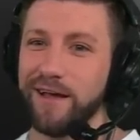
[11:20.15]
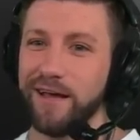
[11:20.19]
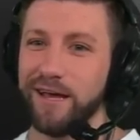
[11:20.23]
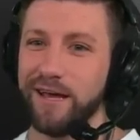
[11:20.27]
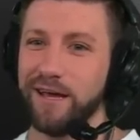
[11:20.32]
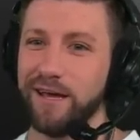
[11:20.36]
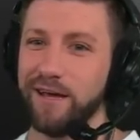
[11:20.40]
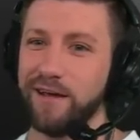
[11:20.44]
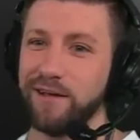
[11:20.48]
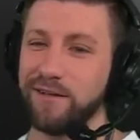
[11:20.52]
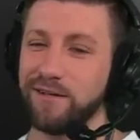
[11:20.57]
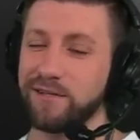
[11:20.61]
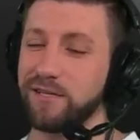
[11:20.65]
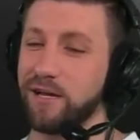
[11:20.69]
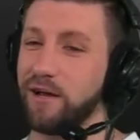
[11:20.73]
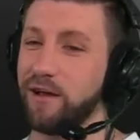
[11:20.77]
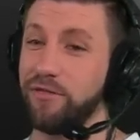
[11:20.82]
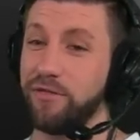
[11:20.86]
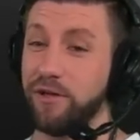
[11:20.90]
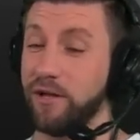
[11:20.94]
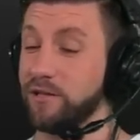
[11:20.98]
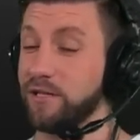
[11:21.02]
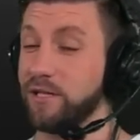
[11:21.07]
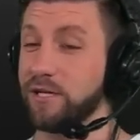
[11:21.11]
Is I
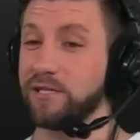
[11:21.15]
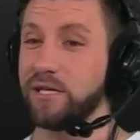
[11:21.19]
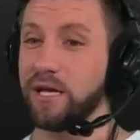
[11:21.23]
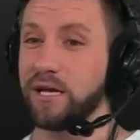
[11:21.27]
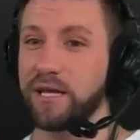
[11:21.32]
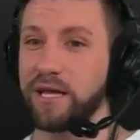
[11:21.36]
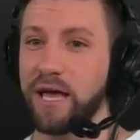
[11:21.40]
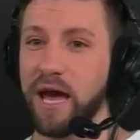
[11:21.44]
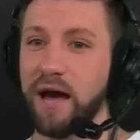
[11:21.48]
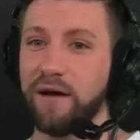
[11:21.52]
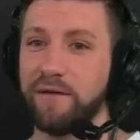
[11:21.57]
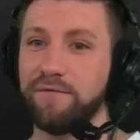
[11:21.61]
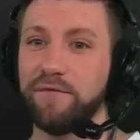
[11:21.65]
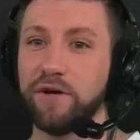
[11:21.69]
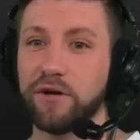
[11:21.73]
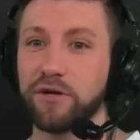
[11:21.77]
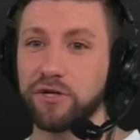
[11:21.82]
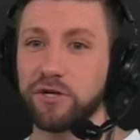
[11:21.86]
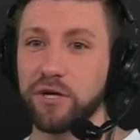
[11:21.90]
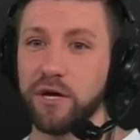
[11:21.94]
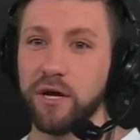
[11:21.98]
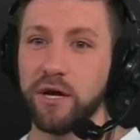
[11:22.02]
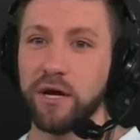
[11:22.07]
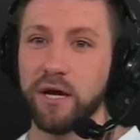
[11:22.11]
thought this said
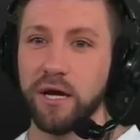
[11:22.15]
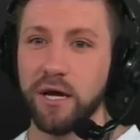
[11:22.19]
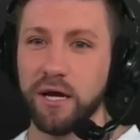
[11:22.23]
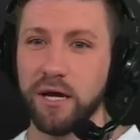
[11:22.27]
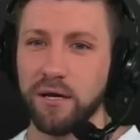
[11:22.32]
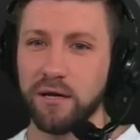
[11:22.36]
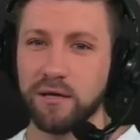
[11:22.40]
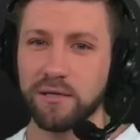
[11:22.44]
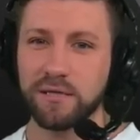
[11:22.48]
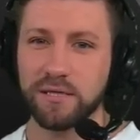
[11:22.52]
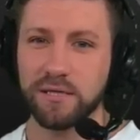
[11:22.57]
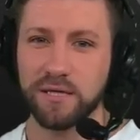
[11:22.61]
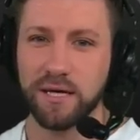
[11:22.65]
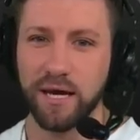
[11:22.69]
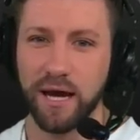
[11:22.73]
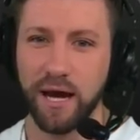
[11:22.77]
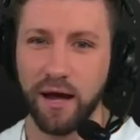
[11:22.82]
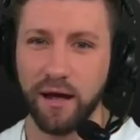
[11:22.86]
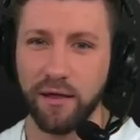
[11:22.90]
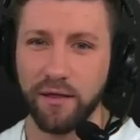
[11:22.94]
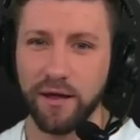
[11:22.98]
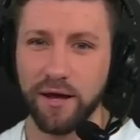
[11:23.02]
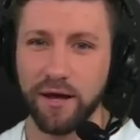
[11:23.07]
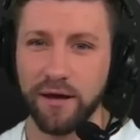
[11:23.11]
catfish. Is
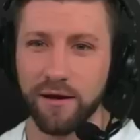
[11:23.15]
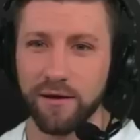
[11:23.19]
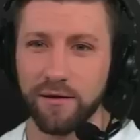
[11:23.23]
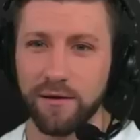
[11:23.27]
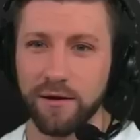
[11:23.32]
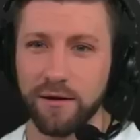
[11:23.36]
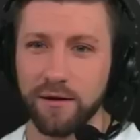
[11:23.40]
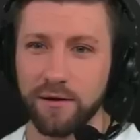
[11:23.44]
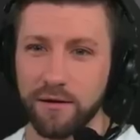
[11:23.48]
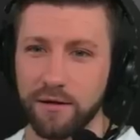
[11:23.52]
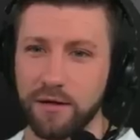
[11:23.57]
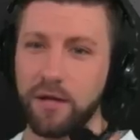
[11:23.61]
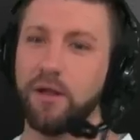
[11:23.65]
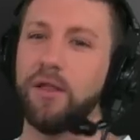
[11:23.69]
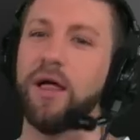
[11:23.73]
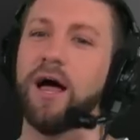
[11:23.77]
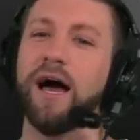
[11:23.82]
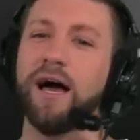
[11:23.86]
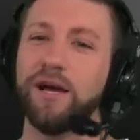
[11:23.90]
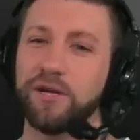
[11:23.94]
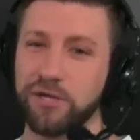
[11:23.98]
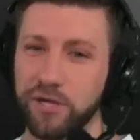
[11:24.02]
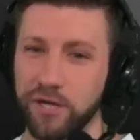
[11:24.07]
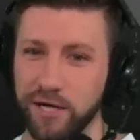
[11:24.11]
Callahan,
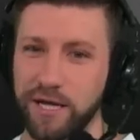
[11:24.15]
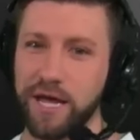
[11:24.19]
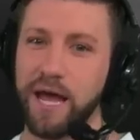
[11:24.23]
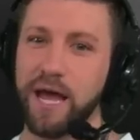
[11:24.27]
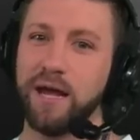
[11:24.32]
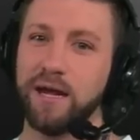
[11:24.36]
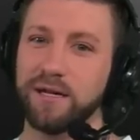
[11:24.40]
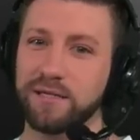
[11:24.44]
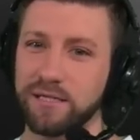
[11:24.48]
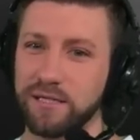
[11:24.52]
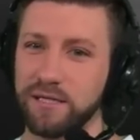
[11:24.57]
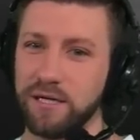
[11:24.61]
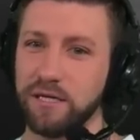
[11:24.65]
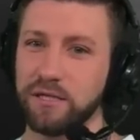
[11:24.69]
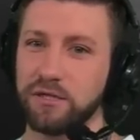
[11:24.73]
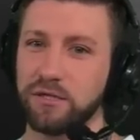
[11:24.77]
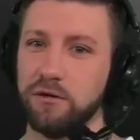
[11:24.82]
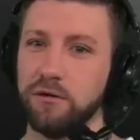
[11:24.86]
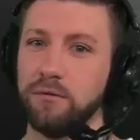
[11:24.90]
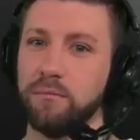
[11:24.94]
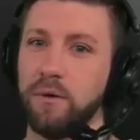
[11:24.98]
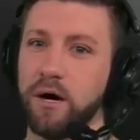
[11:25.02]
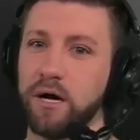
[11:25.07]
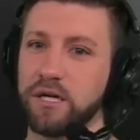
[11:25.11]
Calijah Kancey
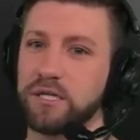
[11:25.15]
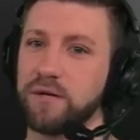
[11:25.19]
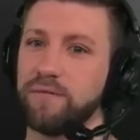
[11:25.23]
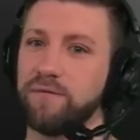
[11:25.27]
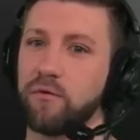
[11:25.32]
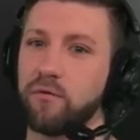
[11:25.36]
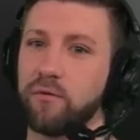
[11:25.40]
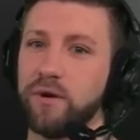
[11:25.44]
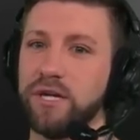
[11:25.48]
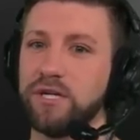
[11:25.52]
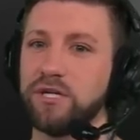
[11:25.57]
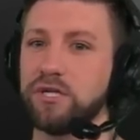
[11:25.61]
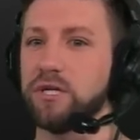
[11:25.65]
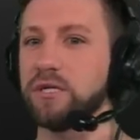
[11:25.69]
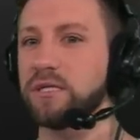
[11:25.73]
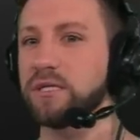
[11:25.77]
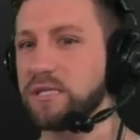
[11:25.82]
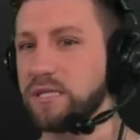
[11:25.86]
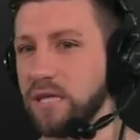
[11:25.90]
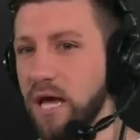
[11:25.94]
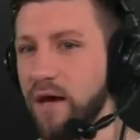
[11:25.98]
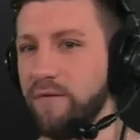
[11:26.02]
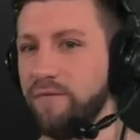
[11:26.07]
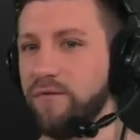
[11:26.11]
too much of a reach at
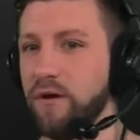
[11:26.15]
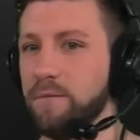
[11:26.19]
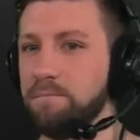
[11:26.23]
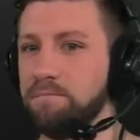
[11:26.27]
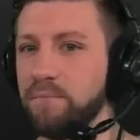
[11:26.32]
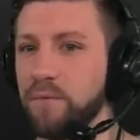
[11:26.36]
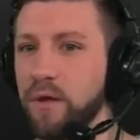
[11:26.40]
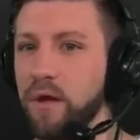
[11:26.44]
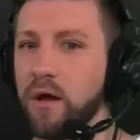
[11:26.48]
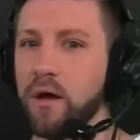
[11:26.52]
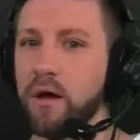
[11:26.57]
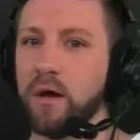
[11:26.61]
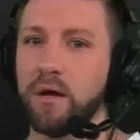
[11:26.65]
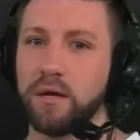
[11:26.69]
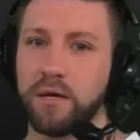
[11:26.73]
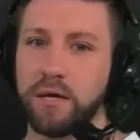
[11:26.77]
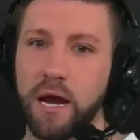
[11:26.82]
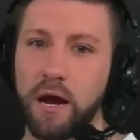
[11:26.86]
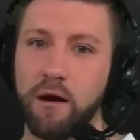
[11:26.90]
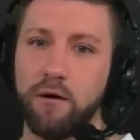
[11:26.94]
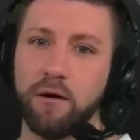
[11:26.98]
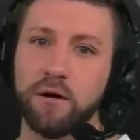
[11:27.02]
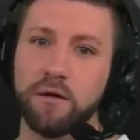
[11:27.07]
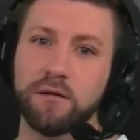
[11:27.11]
seven?
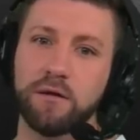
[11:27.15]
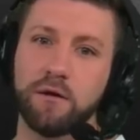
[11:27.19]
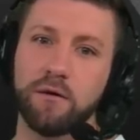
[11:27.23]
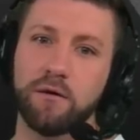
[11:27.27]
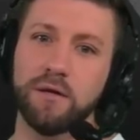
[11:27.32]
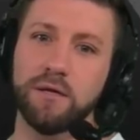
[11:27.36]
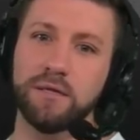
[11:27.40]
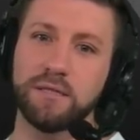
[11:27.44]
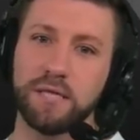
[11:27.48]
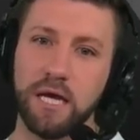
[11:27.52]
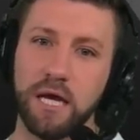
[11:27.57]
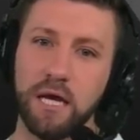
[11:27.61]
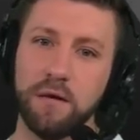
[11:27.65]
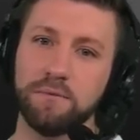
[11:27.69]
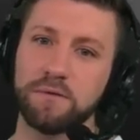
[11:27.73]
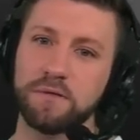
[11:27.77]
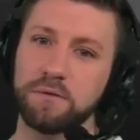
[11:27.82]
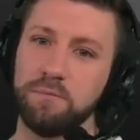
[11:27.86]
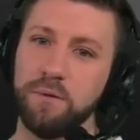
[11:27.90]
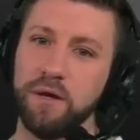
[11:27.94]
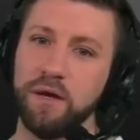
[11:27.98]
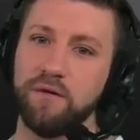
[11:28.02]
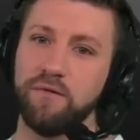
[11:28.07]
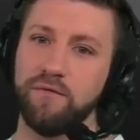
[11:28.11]
Character and tape
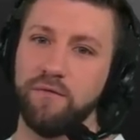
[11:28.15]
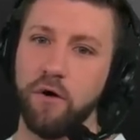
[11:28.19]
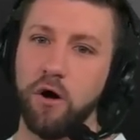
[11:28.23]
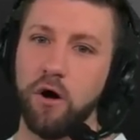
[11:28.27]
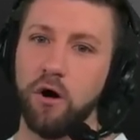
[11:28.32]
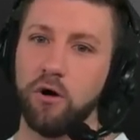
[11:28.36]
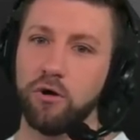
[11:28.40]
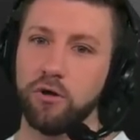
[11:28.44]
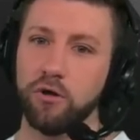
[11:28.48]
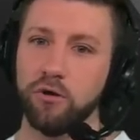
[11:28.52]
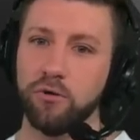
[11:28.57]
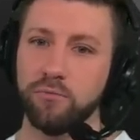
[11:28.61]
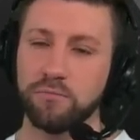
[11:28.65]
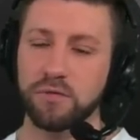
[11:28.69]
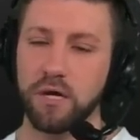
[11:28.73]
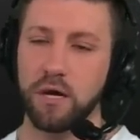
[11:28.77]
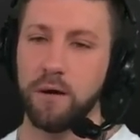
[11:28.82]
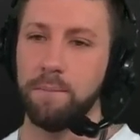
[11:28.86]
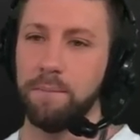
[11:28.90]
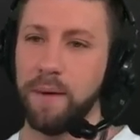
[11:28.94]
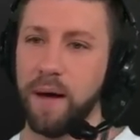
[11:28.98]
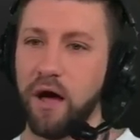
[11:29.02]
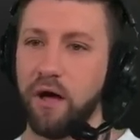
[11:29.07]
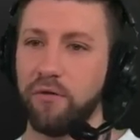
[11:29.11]
speak volumes
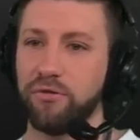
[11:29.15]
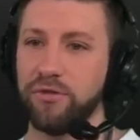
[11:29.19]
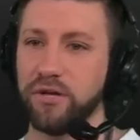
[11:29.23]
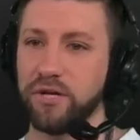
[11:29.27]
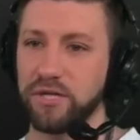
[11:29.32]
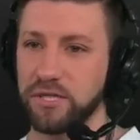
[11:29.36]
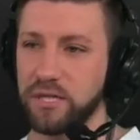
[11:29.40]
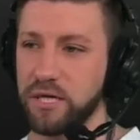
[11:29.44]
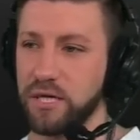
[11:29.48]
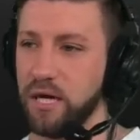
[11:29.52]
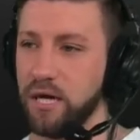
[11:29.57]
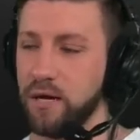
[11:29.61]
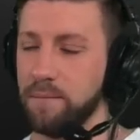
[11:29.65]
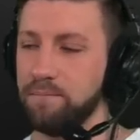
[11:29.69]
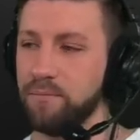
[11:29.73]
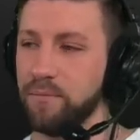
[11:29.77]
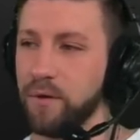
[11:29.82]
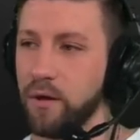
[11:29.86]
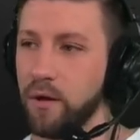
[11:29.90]
about this kid.